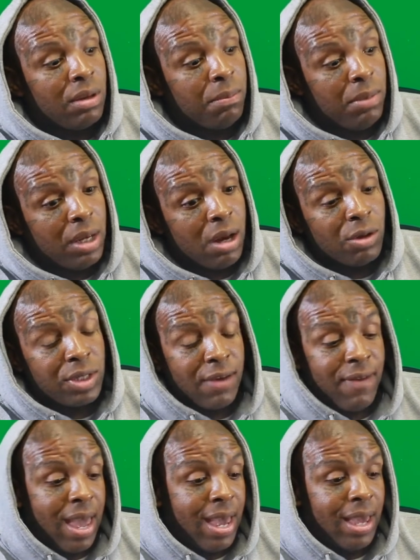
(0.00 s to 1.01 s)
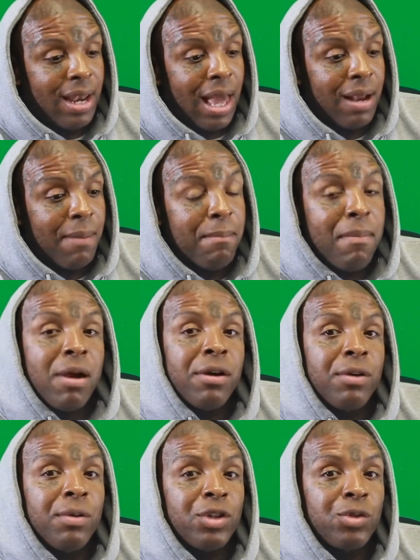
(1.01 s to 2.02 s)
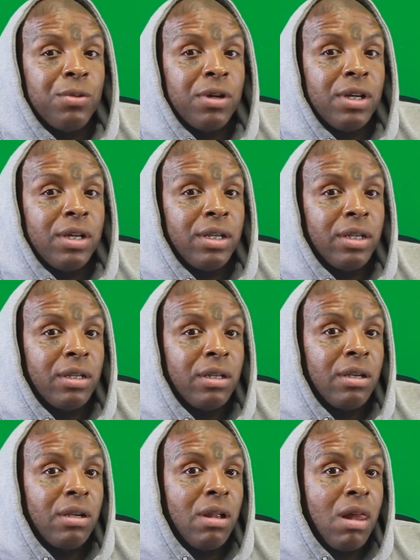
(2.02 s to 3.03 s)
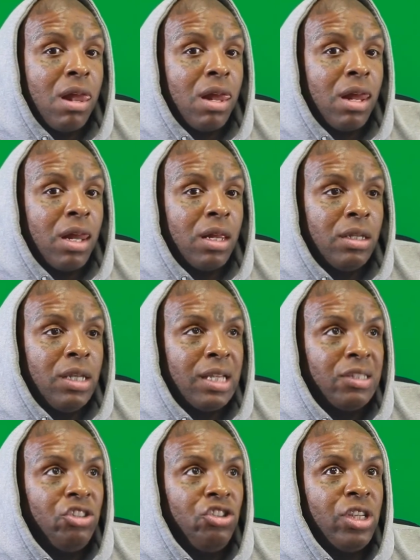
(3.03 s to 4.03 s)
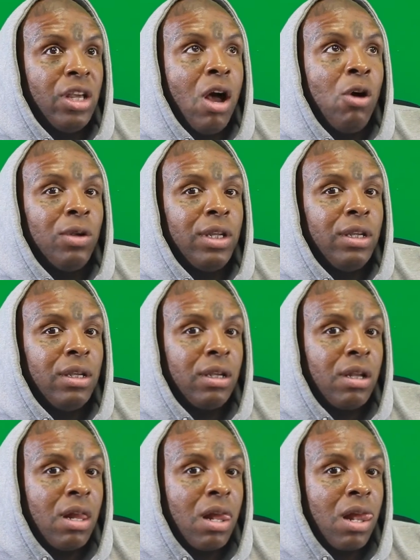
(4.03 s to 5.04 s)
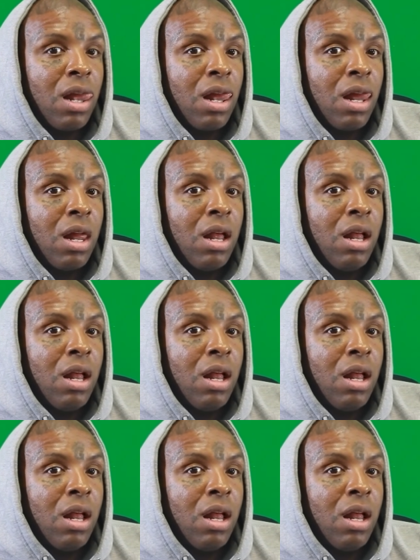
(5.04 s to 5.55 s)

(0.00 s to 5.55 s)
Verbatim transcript: Migos have had like a murderous run. I agree with you. That's just they even call this shit culture.